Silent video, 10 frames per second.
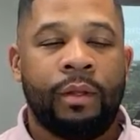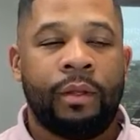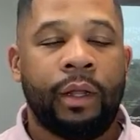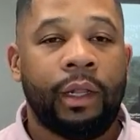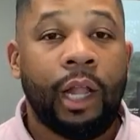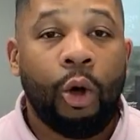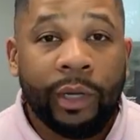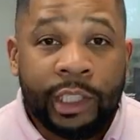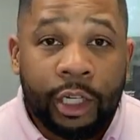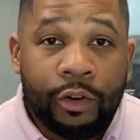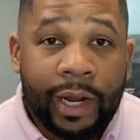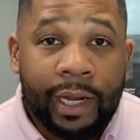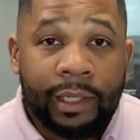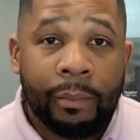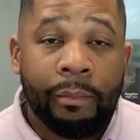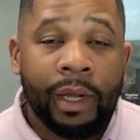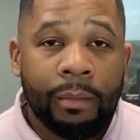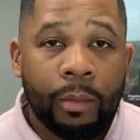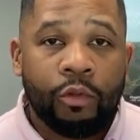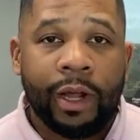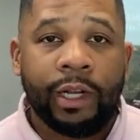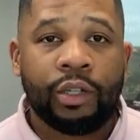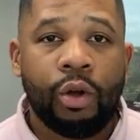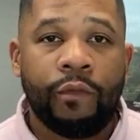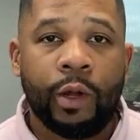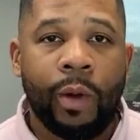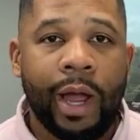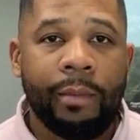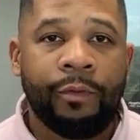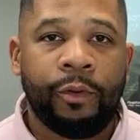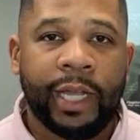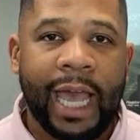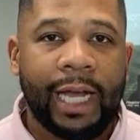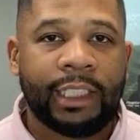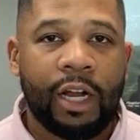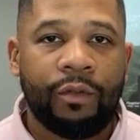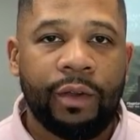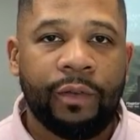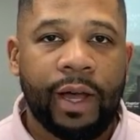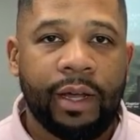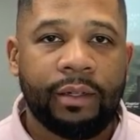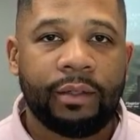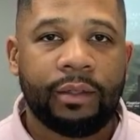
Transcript: The lowest your credit, the minimum credit score requirement for a cash out refund?